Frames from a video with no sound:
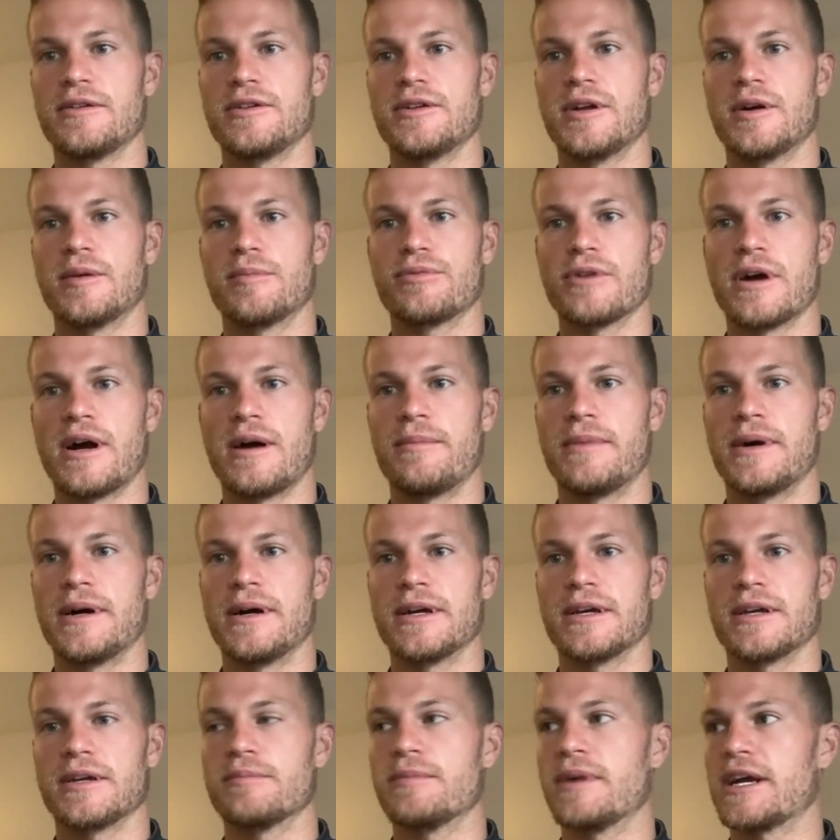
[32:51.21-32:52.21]
You know, brought
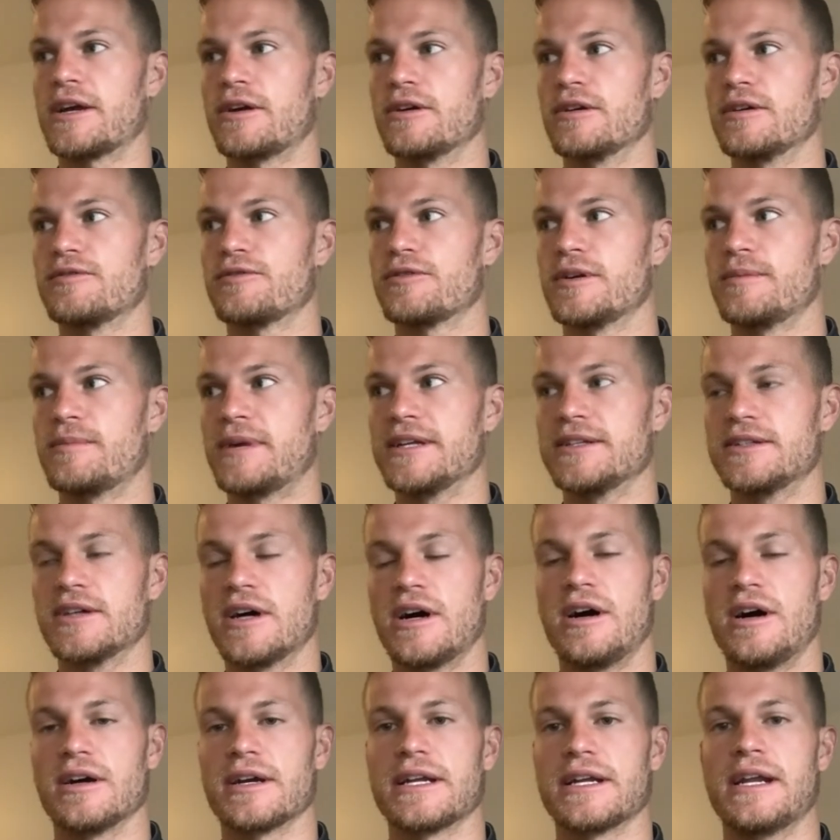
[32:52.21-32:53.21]
my girlfriend, my
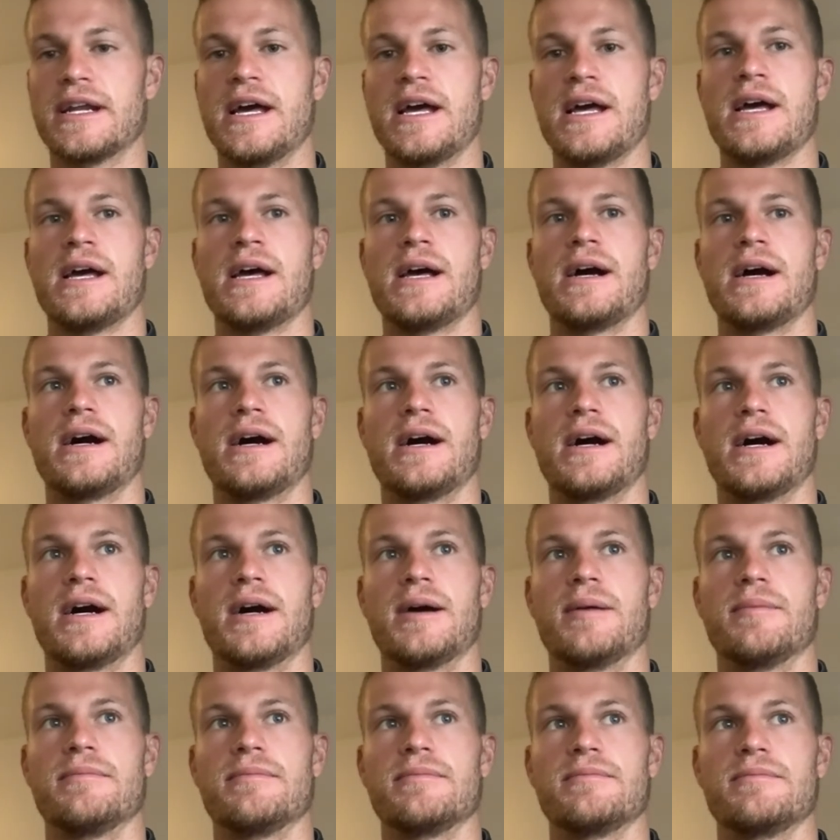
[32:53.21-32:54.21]
dog,
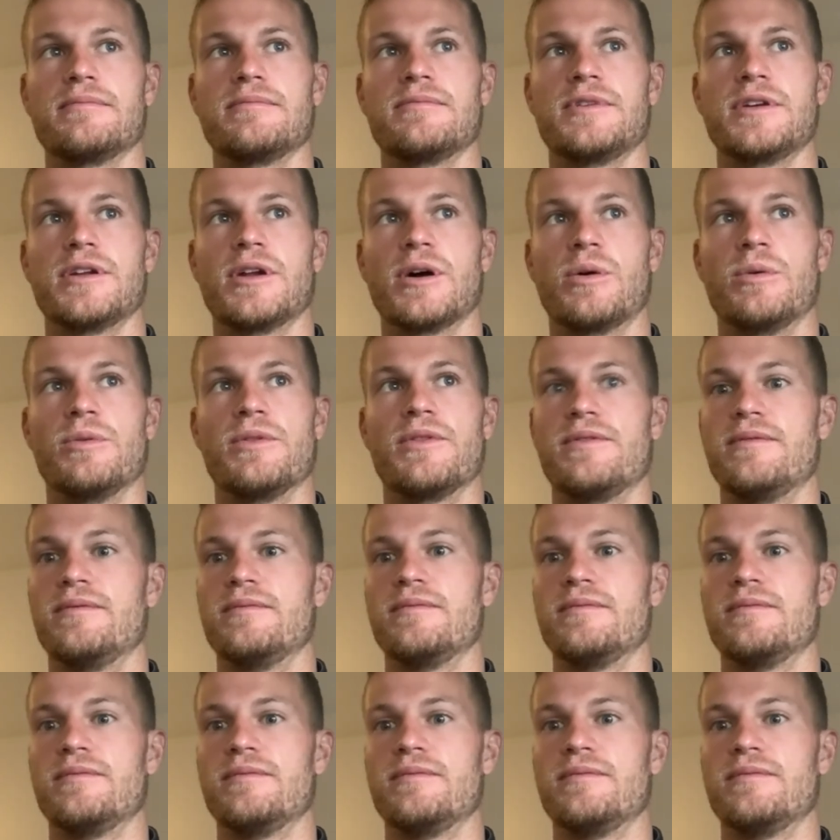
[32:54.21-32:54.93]
and you know,